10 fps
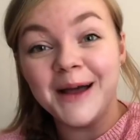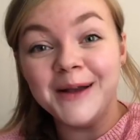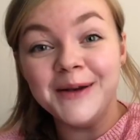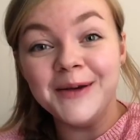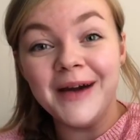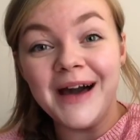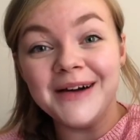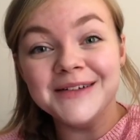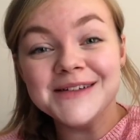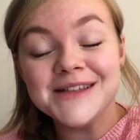new
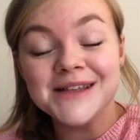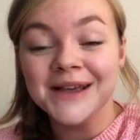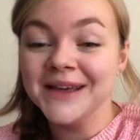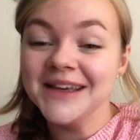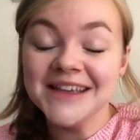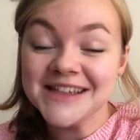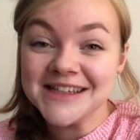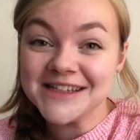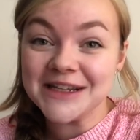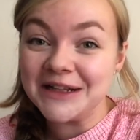house,
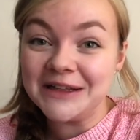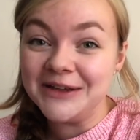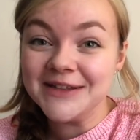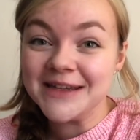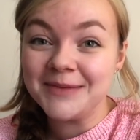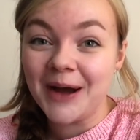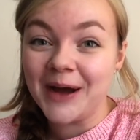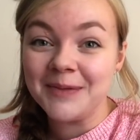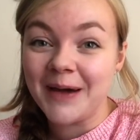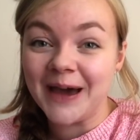still using
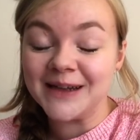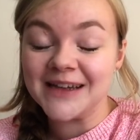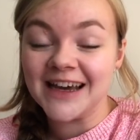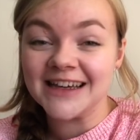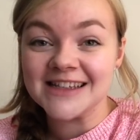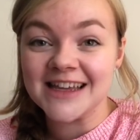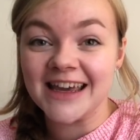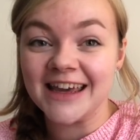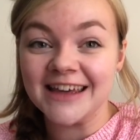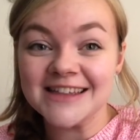my iPad as
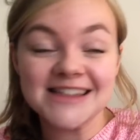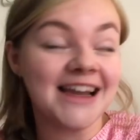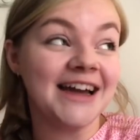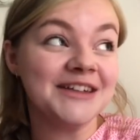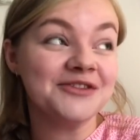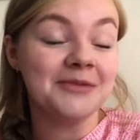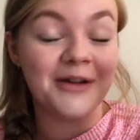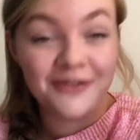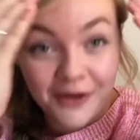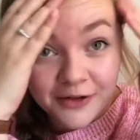a stand for
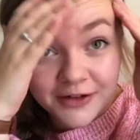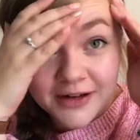my phone.